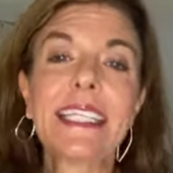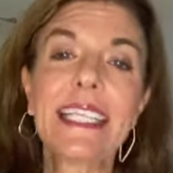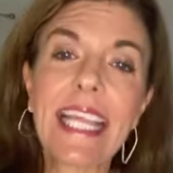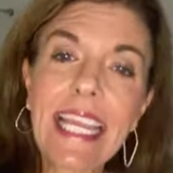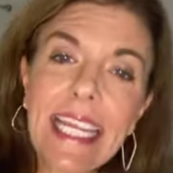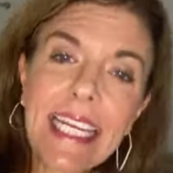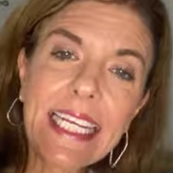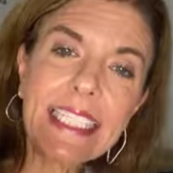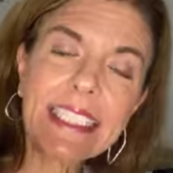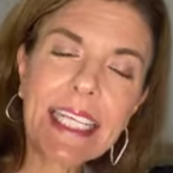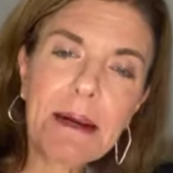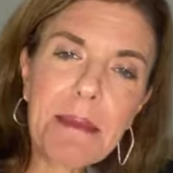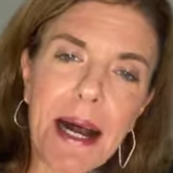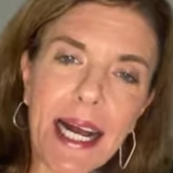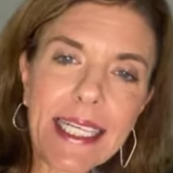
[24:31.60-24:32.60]
Ladies,
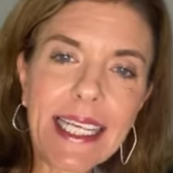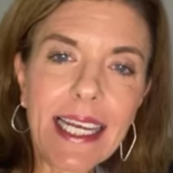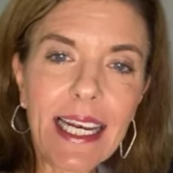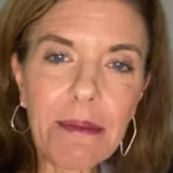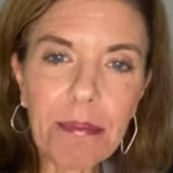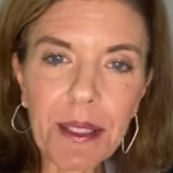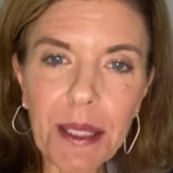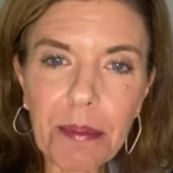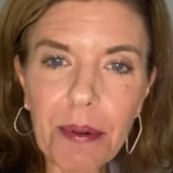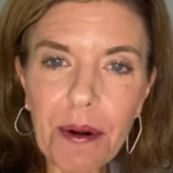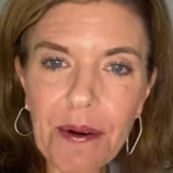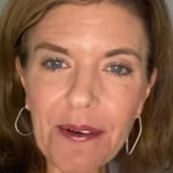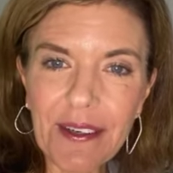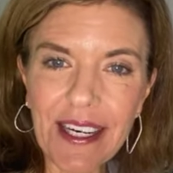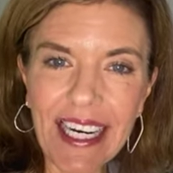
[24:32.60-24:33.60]
come on, get up with the
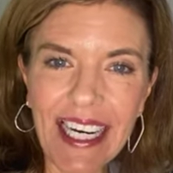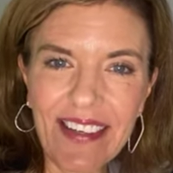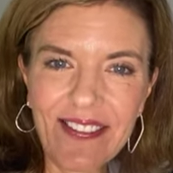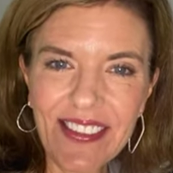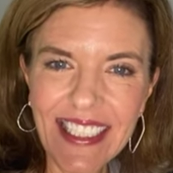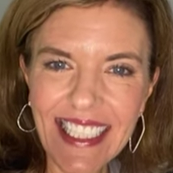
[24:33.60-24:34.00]
program.